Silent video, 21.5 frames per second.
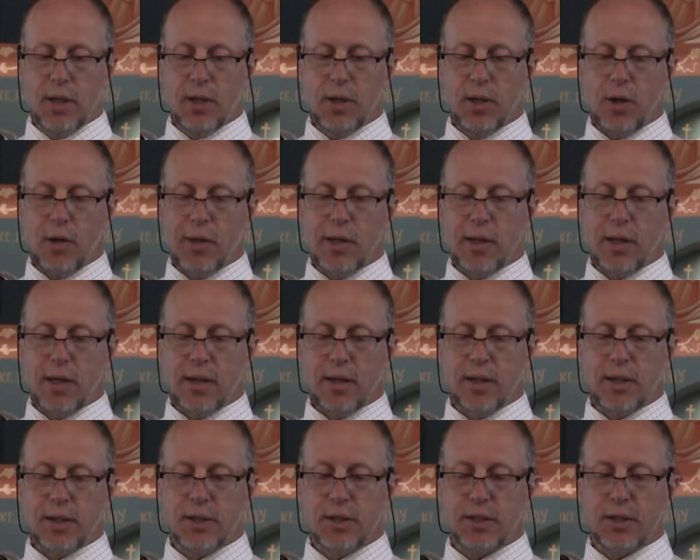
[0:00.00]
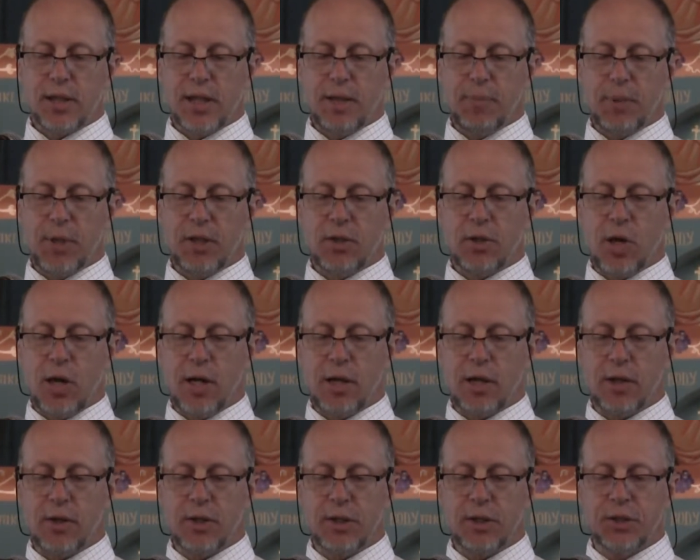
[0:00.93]
Knowing that this sleeping
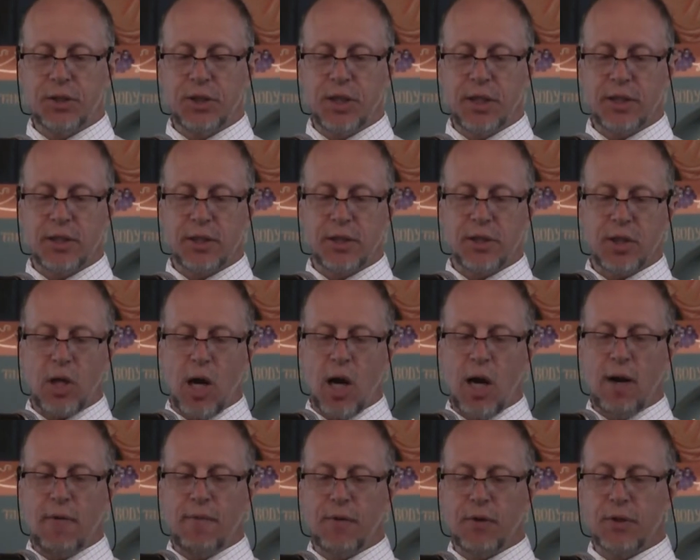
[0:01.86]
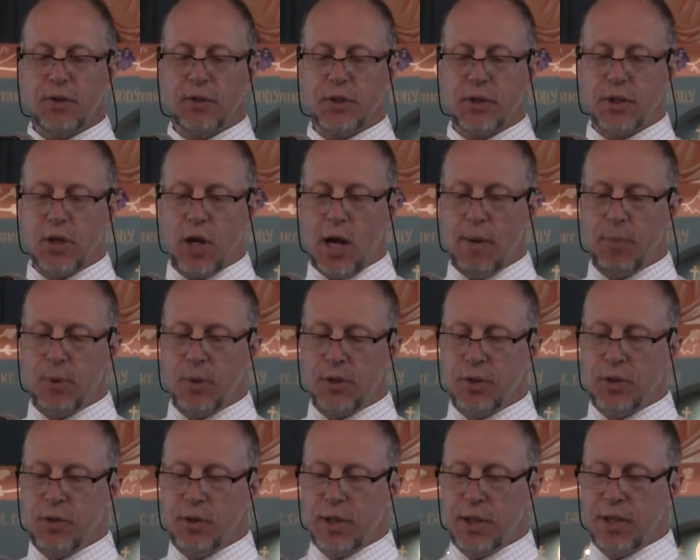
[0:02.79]
toddler is Jesus offers the
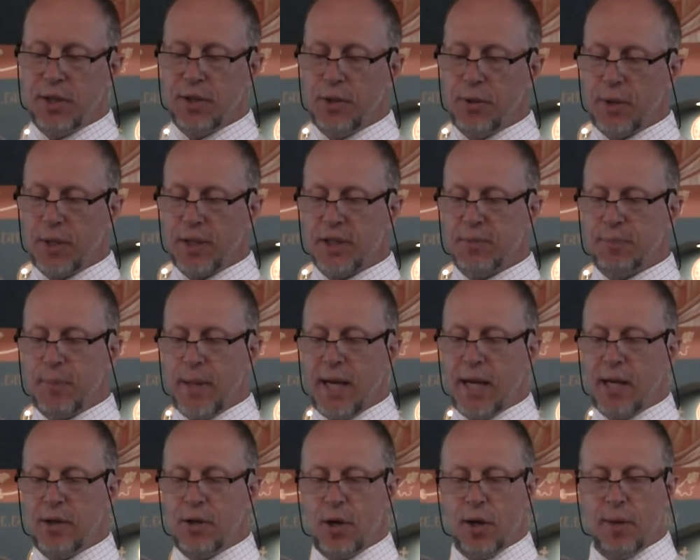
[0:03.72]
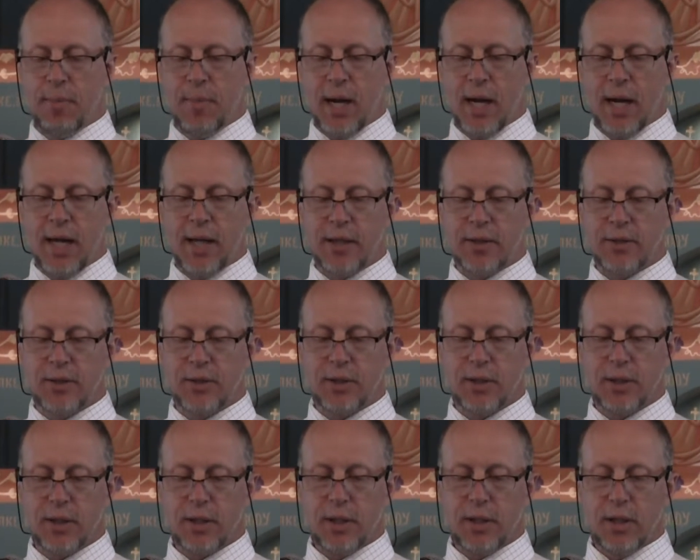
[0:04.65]
opportunity to expand our minds
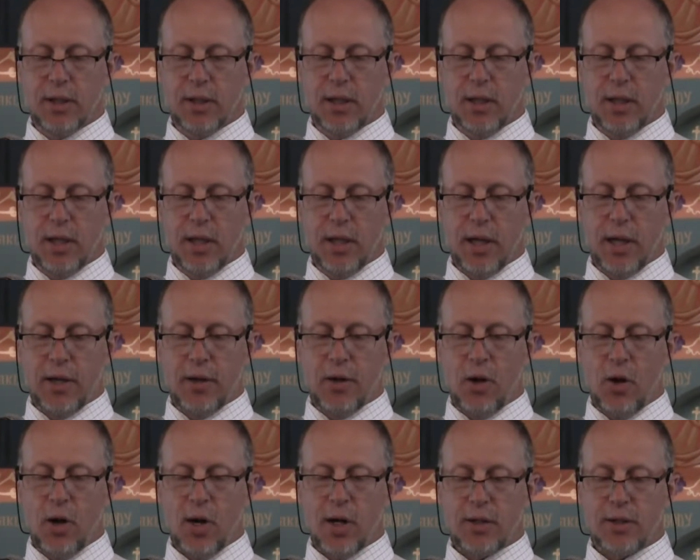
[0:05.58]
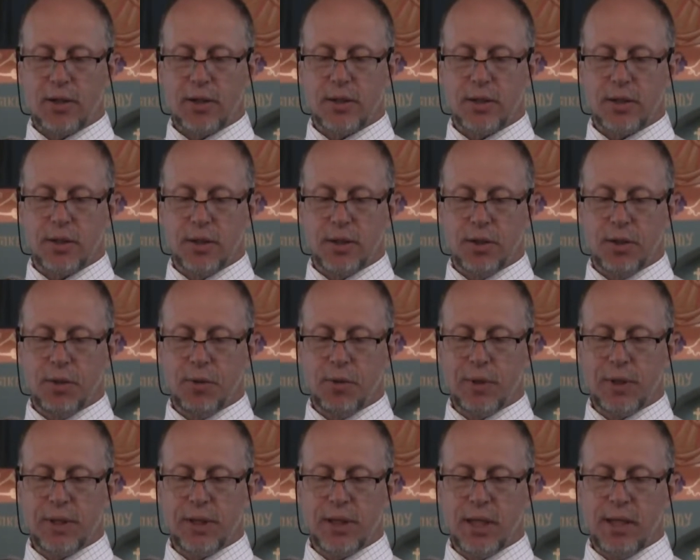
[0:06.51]
and hearts to
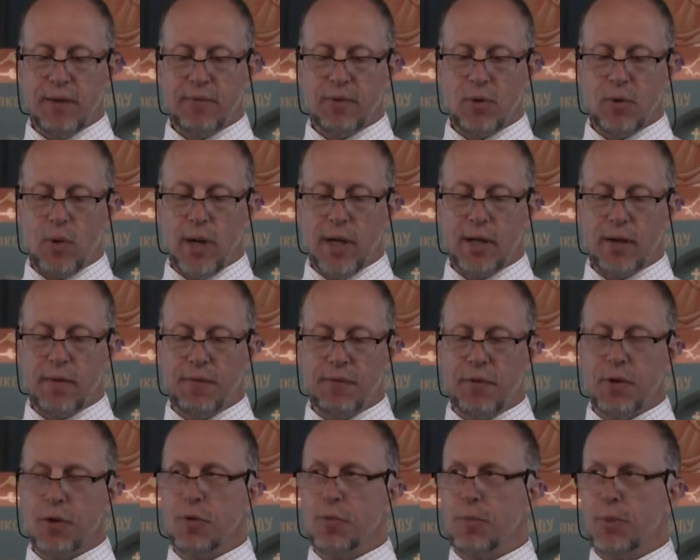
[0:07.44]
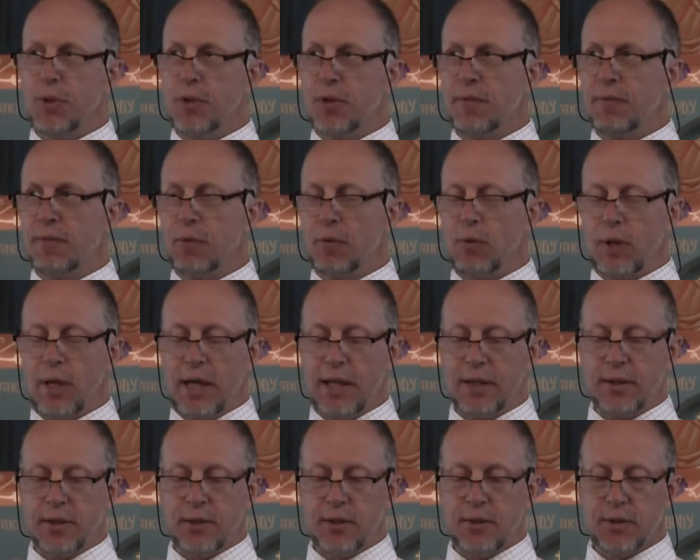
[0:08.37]
receive quite a few beautiful
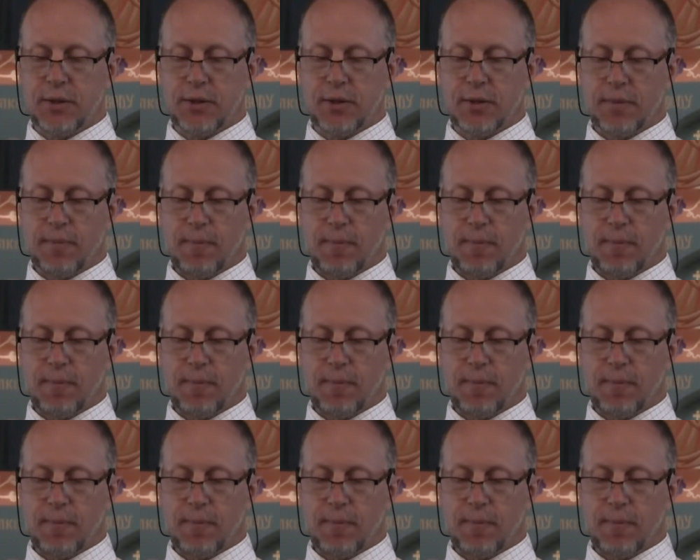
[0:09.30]
lessons.